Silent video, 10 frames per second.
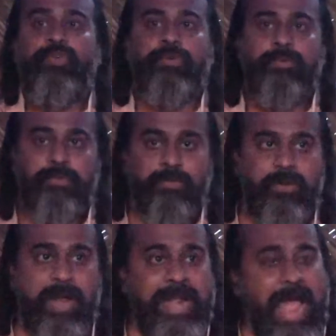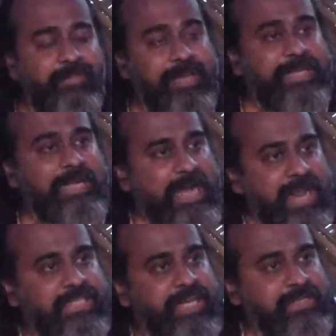to, and having the
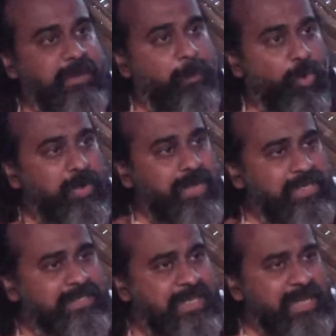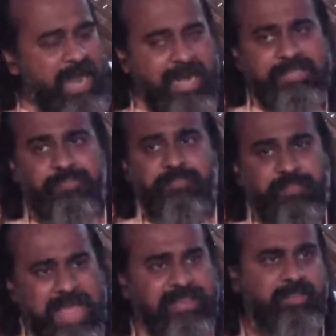courage and the boldness and the
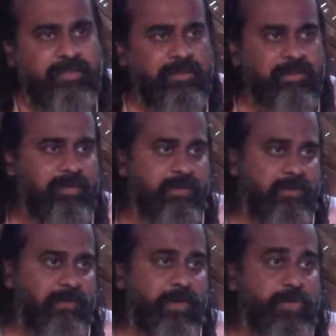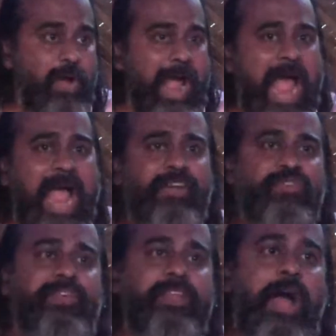faith to act
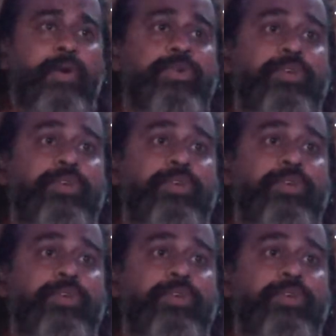without